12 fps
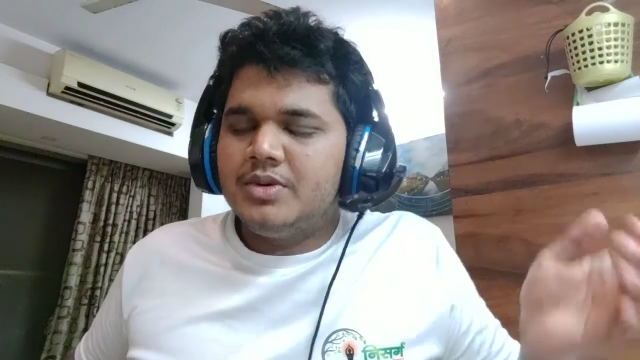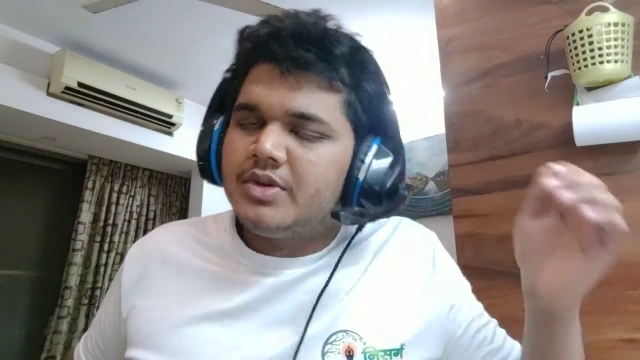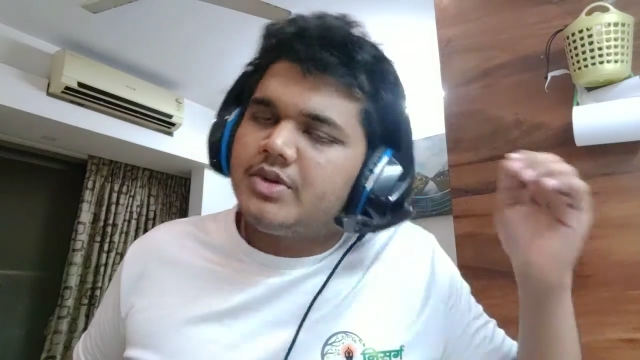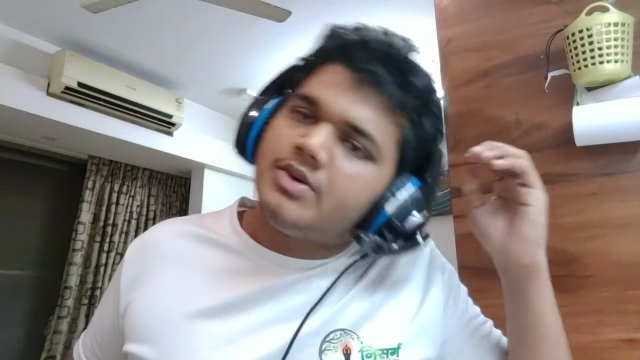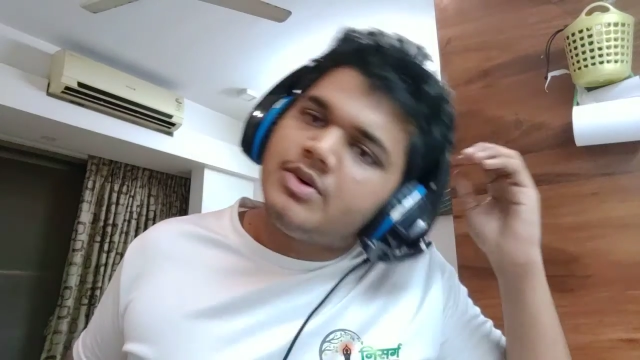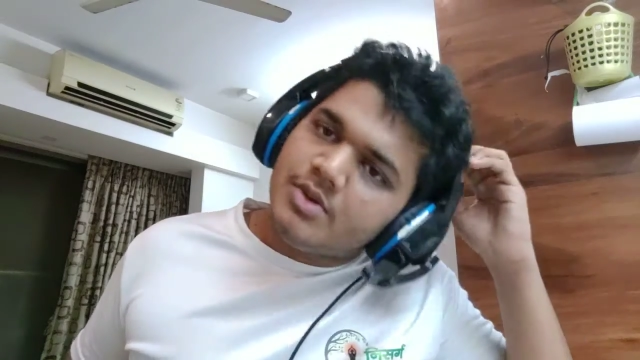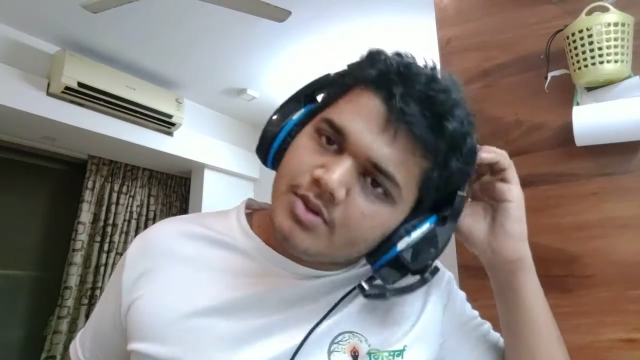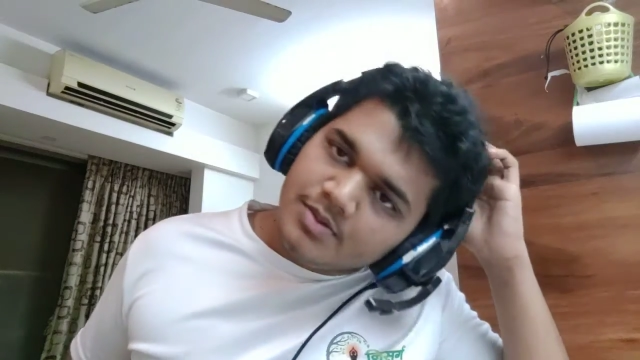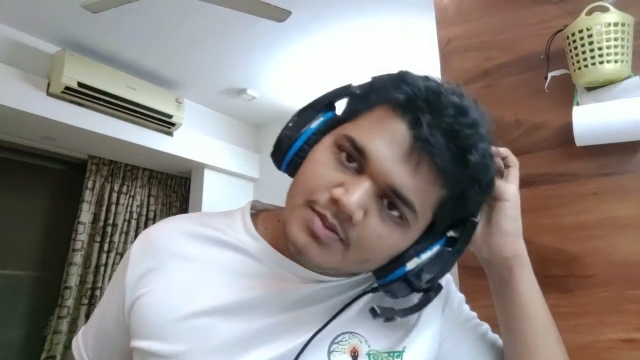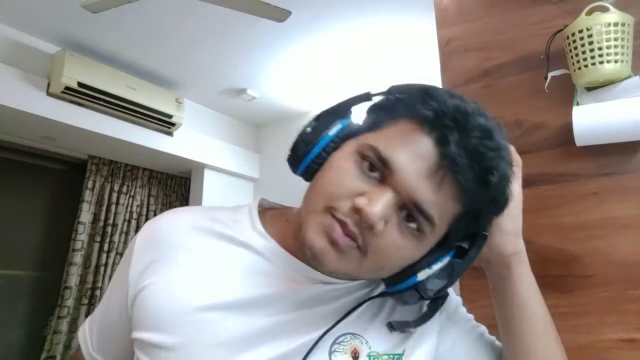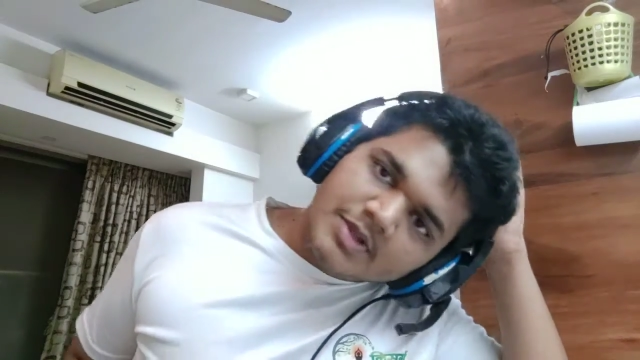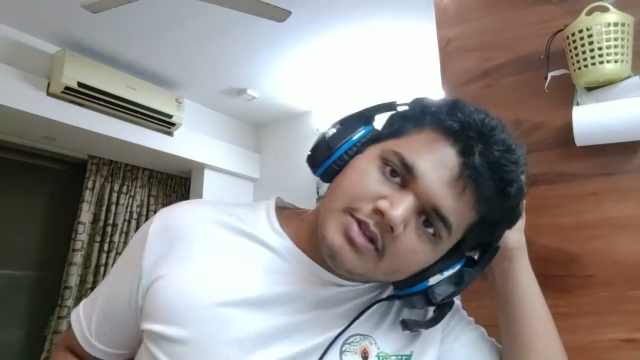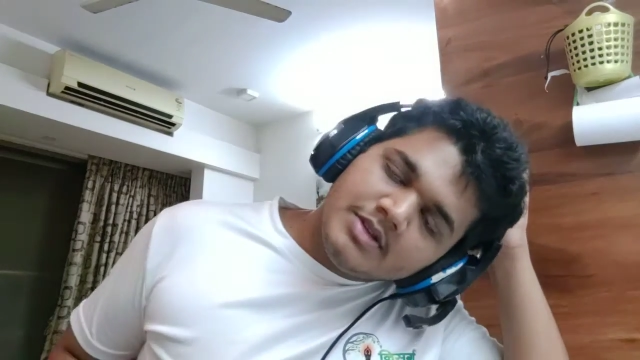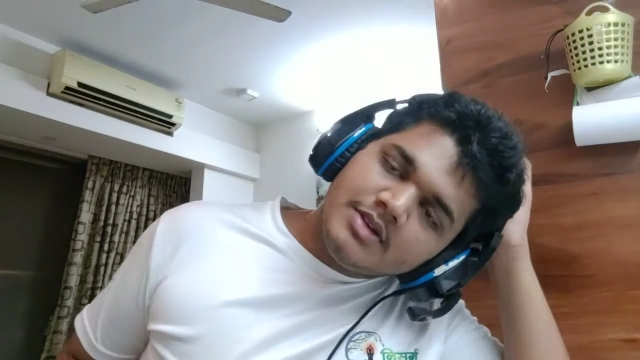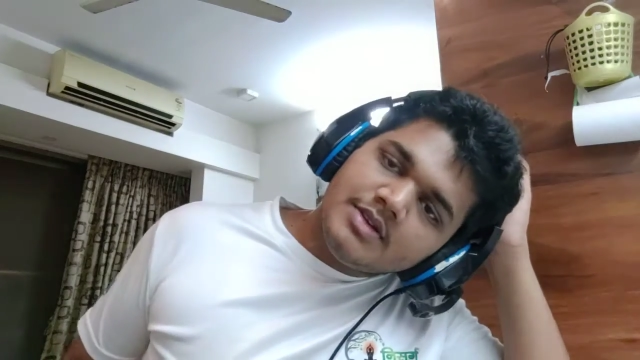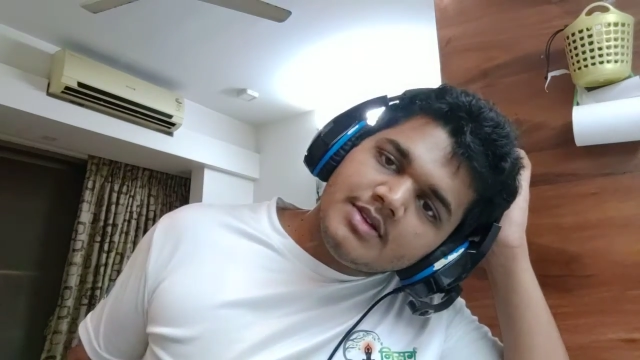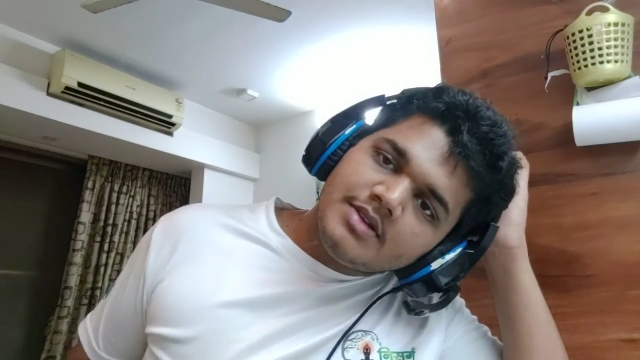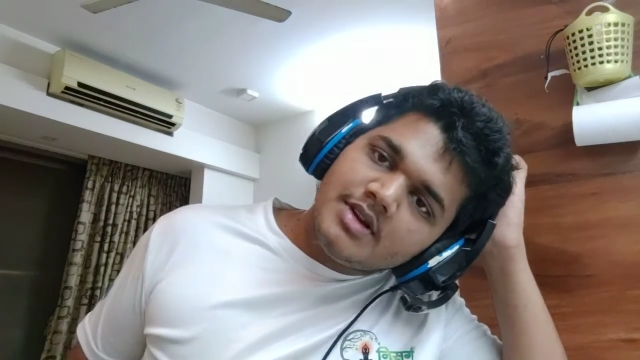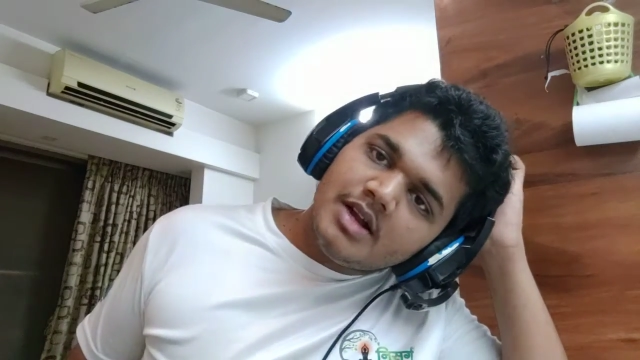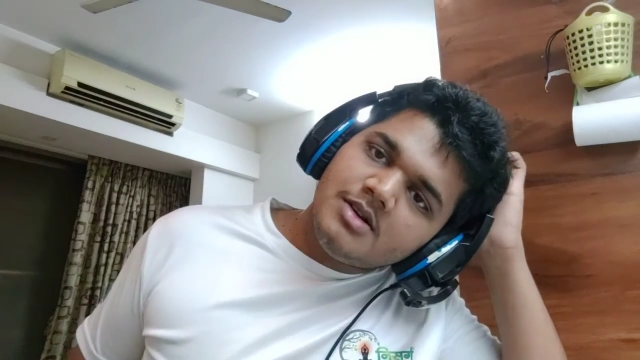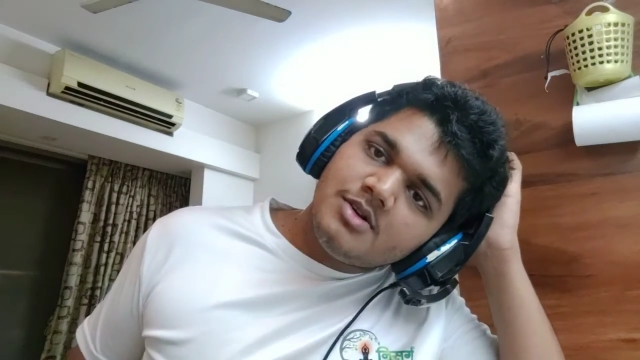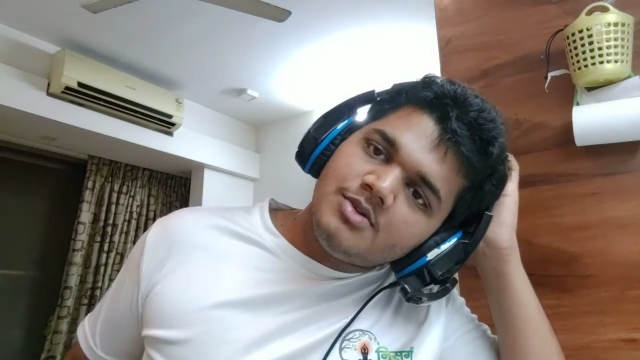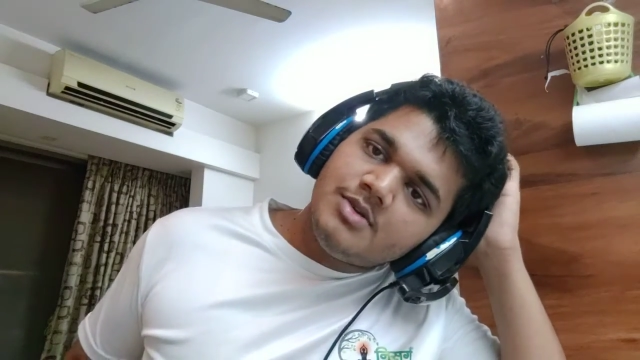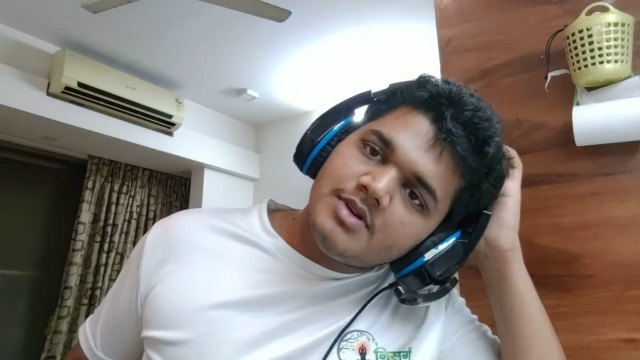So just try
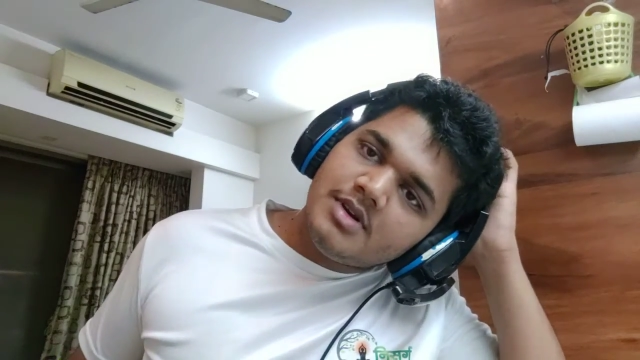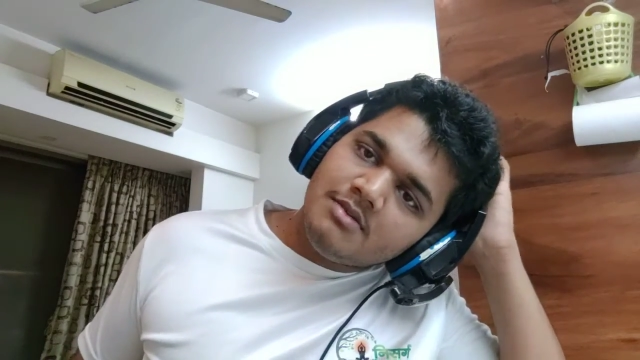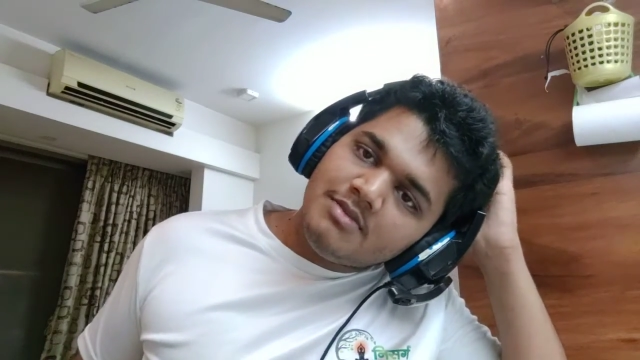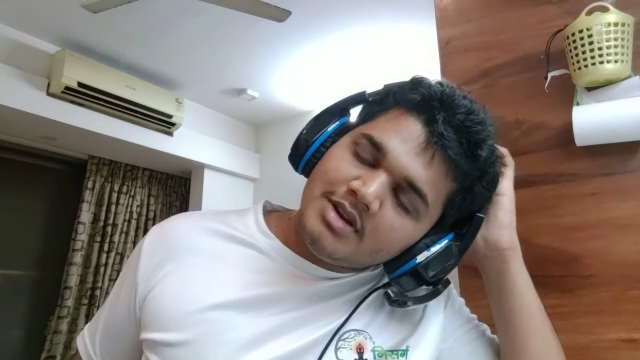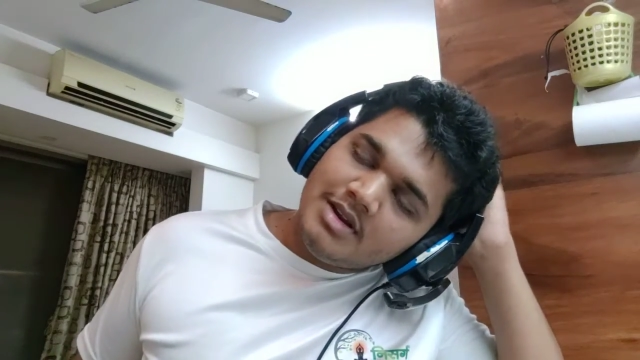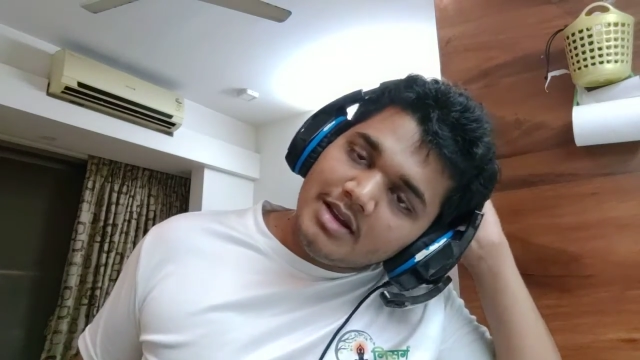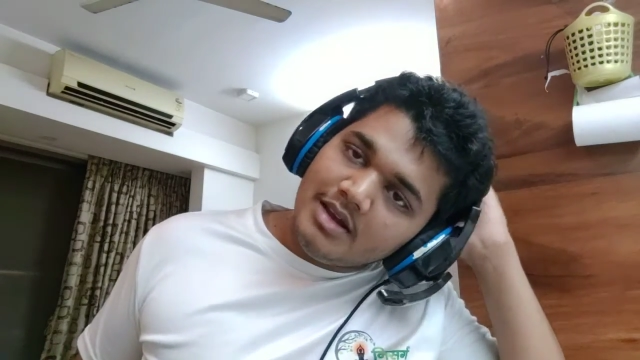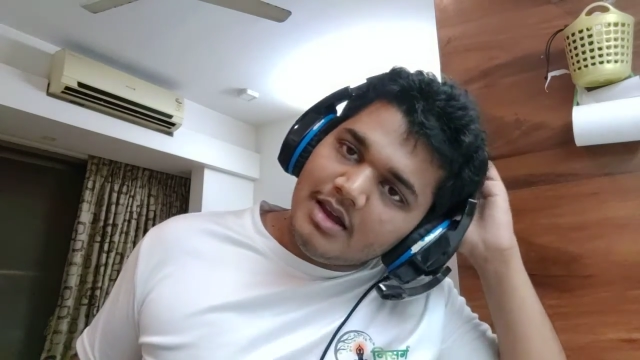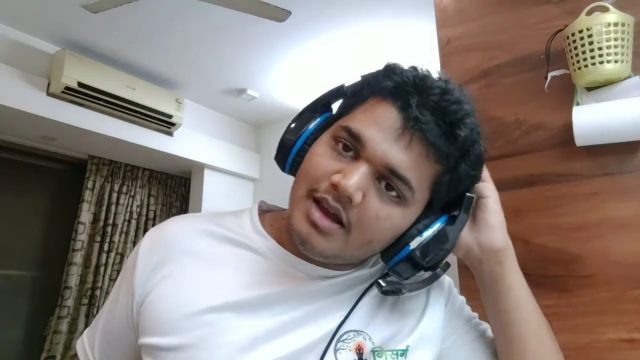to do it every day,